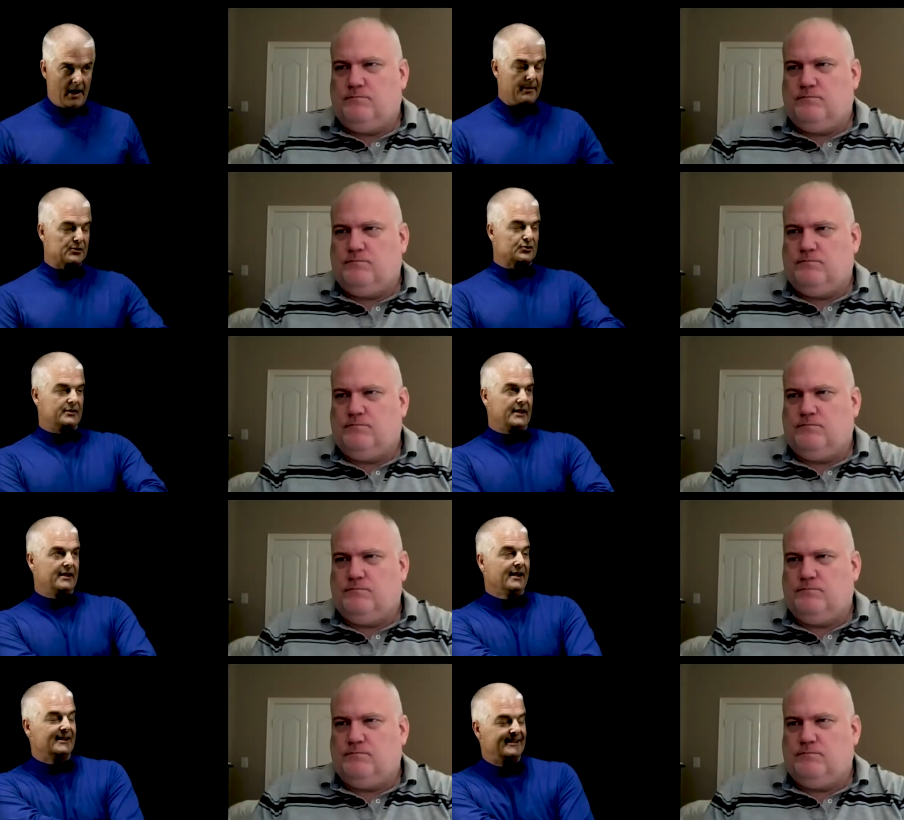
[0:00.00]
Speaker 1: Hey, Mr.
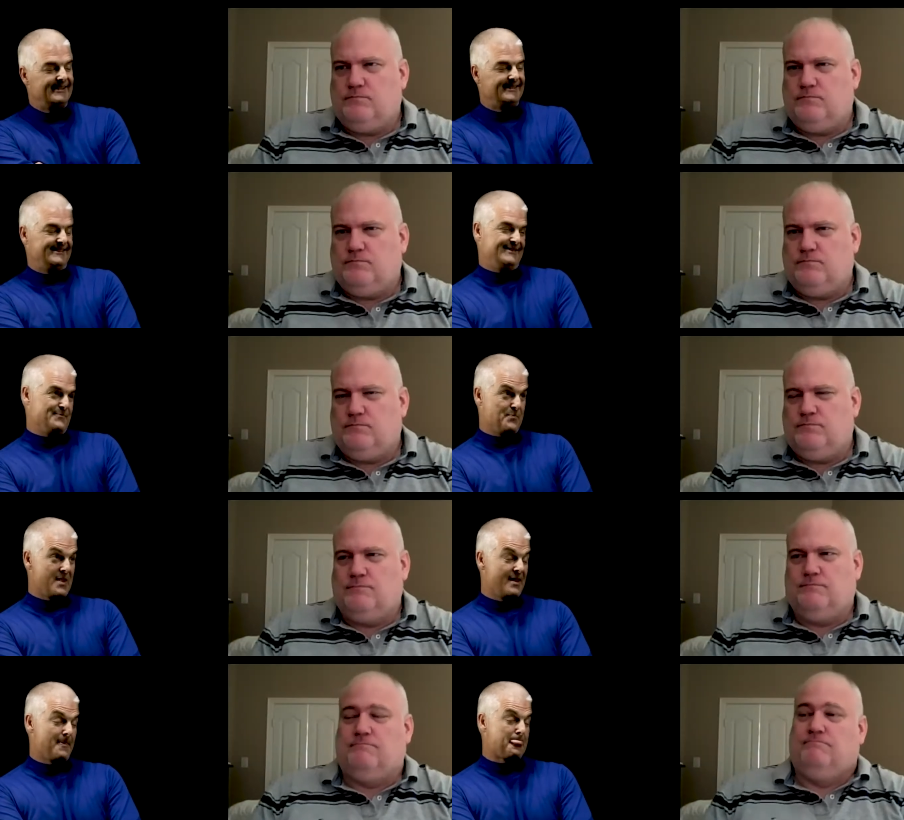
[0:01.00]
D.
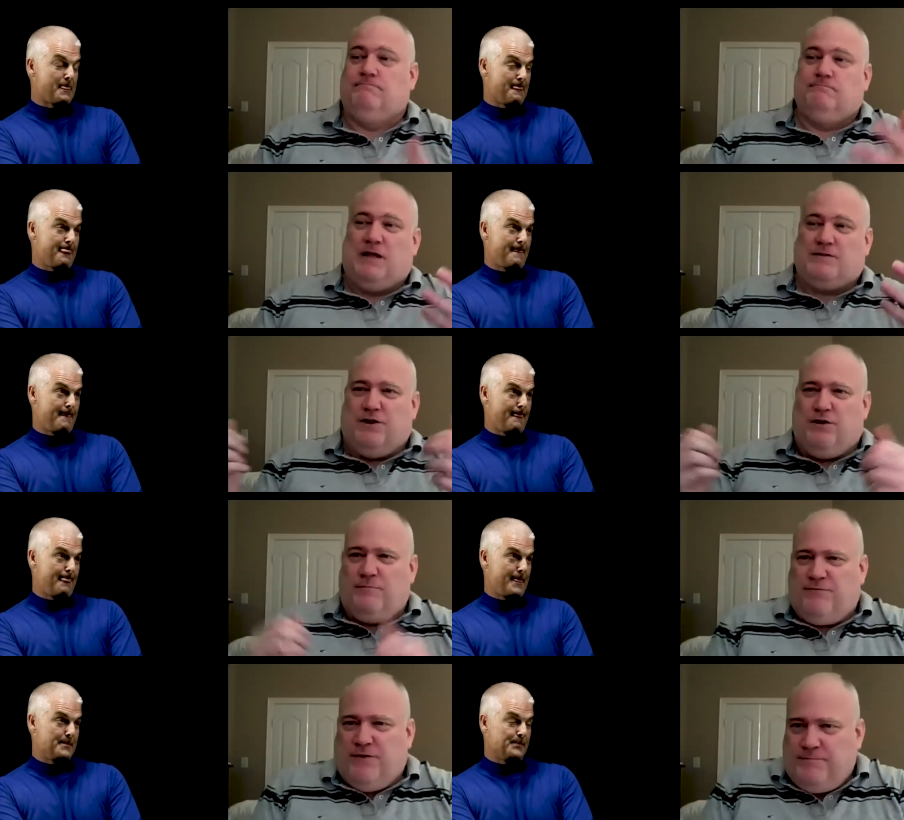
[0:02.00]
How's it going, my
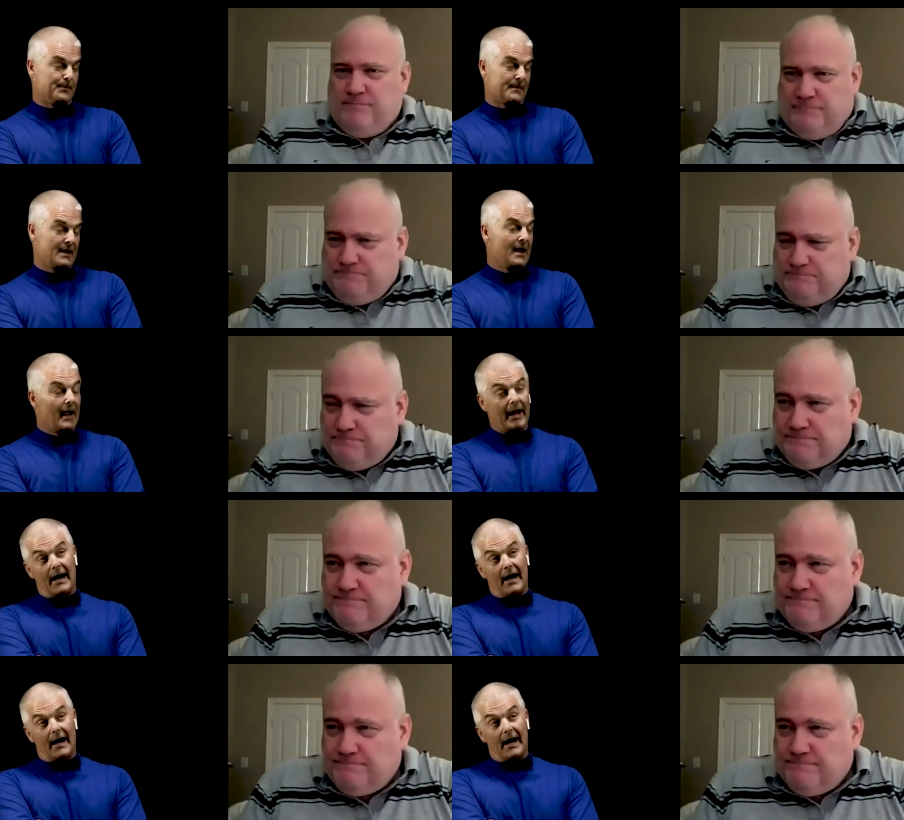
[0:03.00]
friend? Hey,